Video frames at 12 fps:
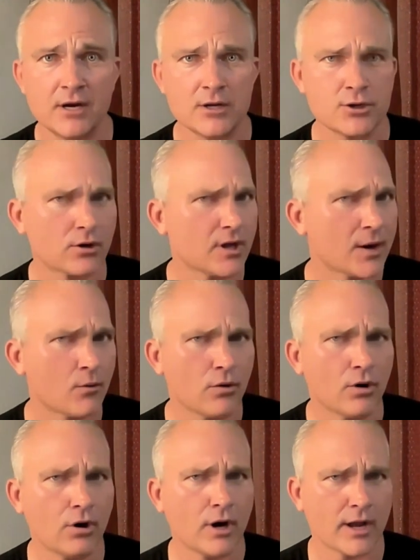And you're like,
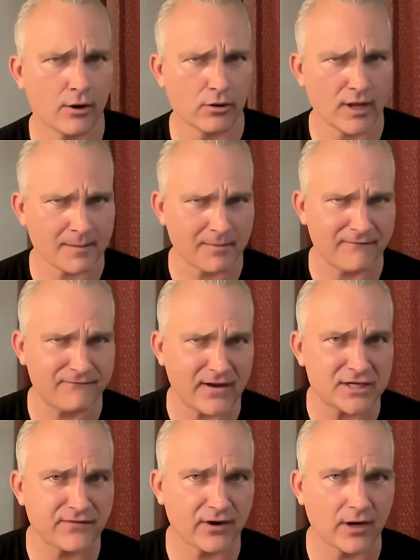well, I don't like my
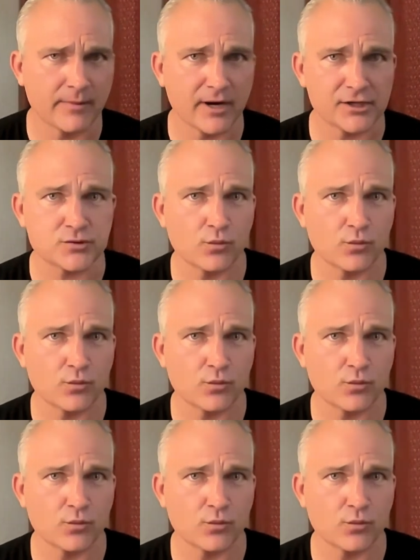face very much.